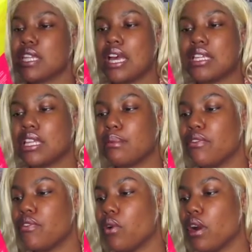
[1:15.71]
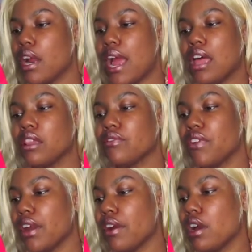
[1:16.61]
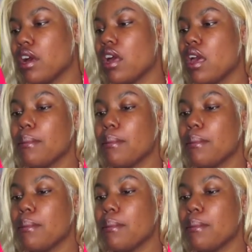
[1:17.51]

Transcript: like I said before aloe vera